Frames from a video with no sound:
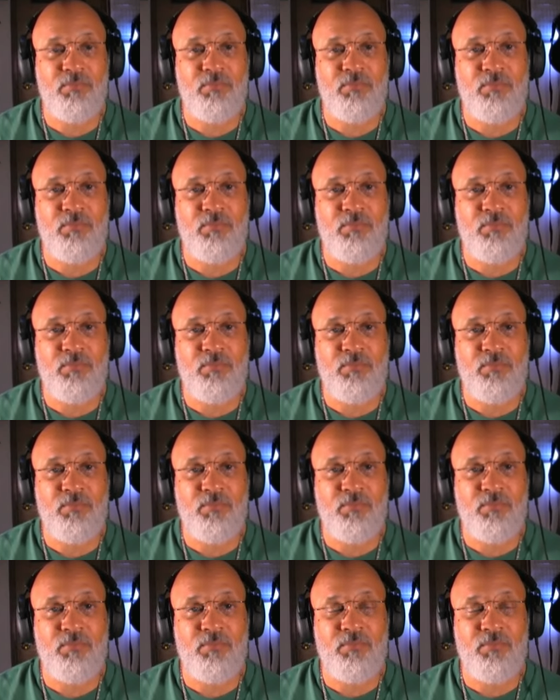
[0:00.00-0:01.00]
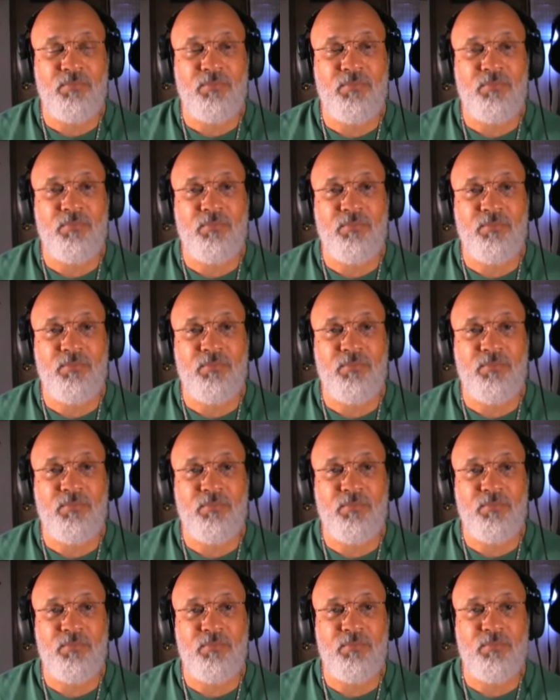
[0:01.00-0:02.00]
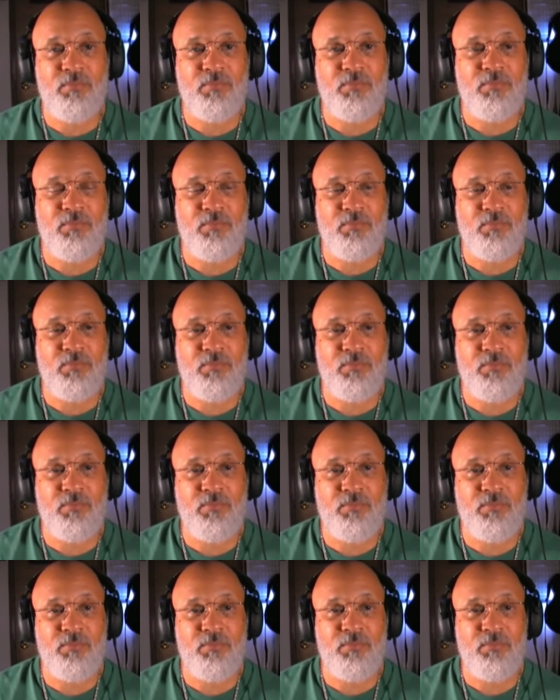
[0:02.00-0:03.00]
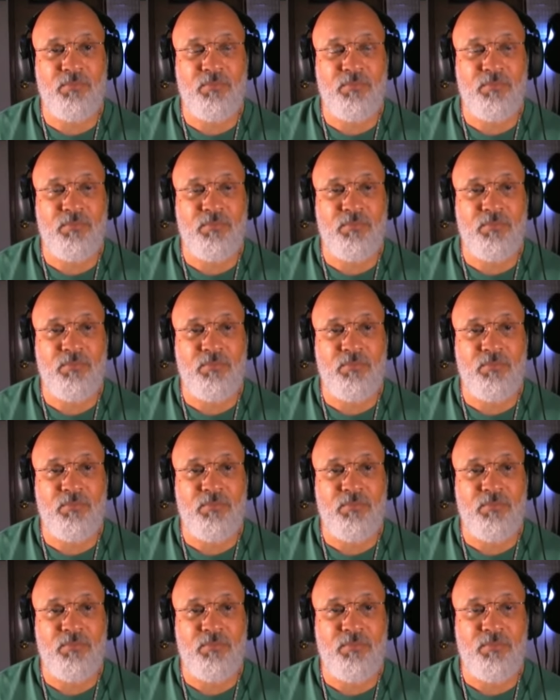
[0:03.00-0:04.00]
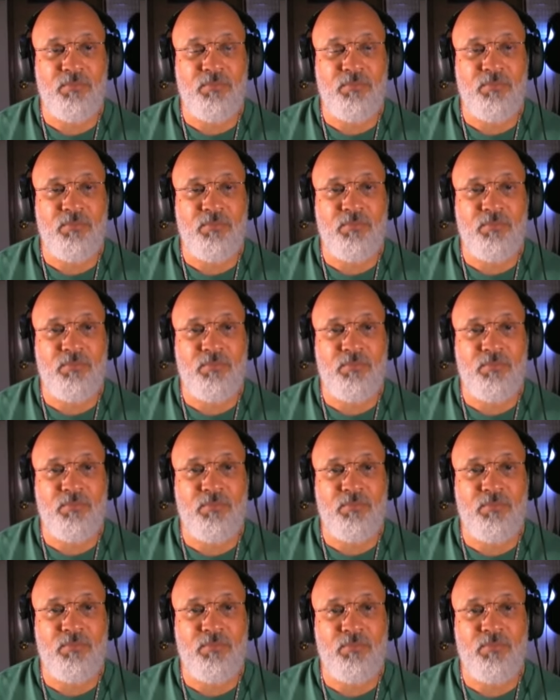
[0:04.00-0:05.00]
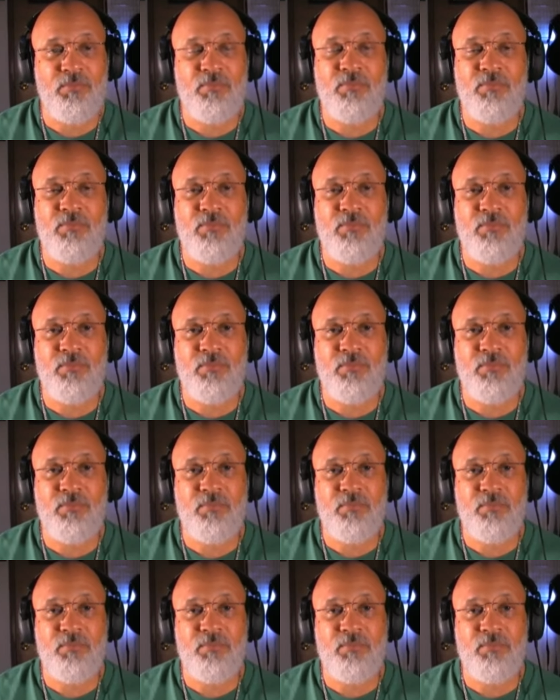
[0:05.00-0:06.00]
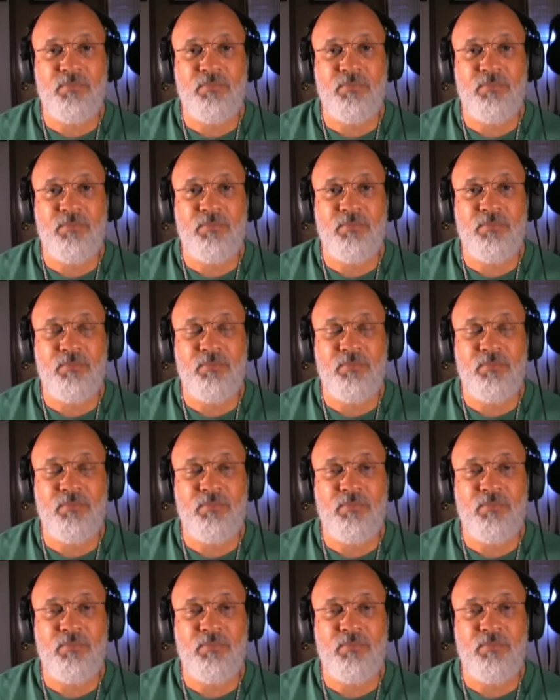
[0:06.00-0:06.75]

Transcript: This person isn't speaking.